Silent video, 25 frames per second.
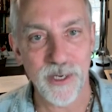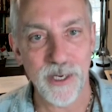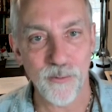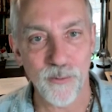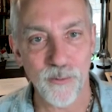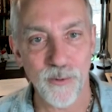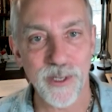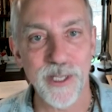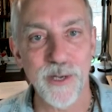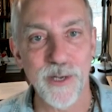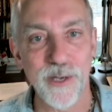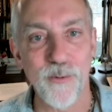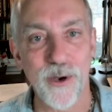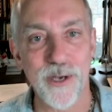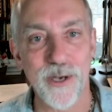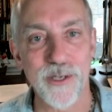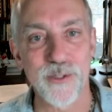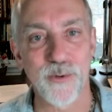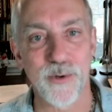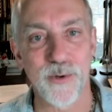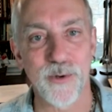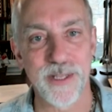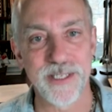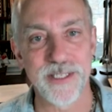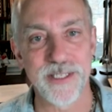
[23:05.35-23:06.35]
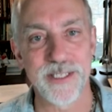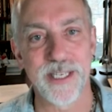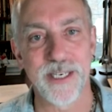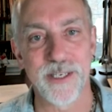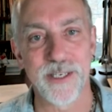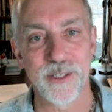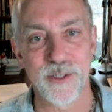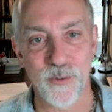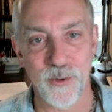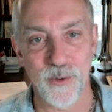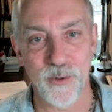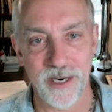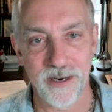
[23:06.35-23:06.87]
It, it really was one of
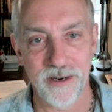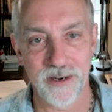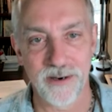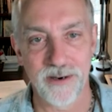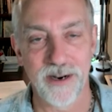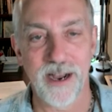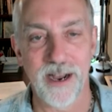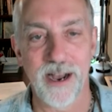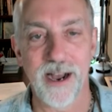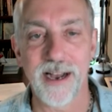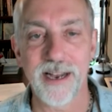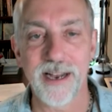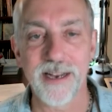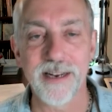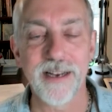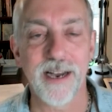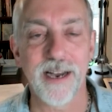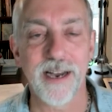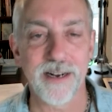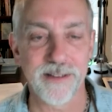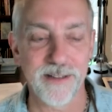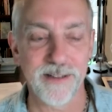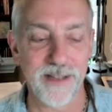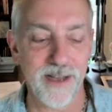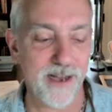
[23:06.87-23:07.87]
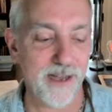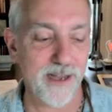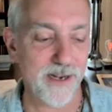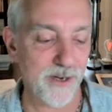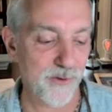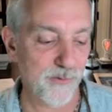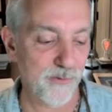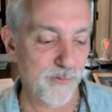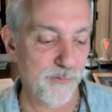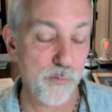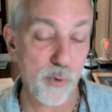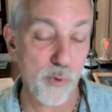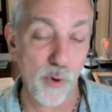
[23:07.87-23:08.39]
these things where I got a
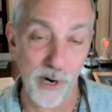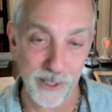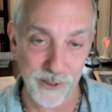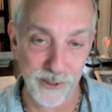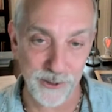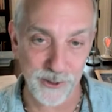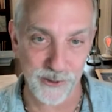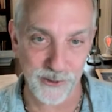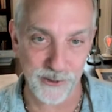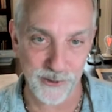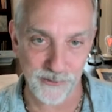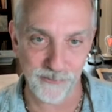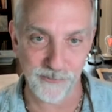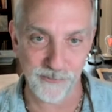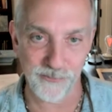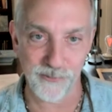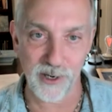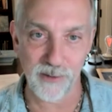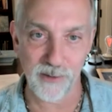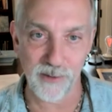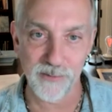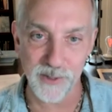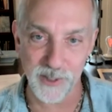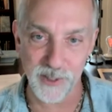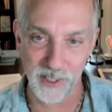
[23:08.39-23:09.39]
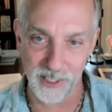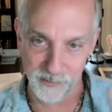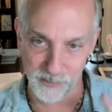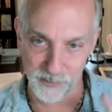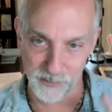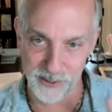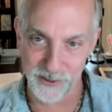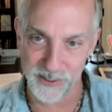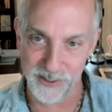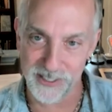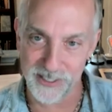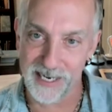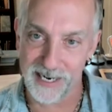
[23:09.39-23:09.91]
lot of pressure from,
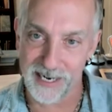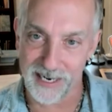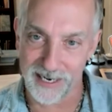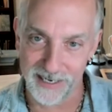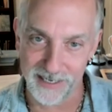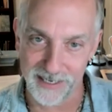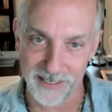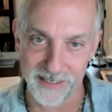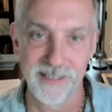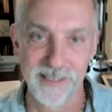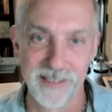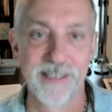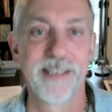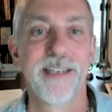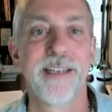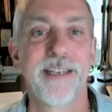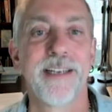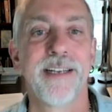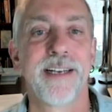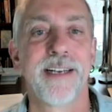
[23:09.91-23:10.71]
especially dad,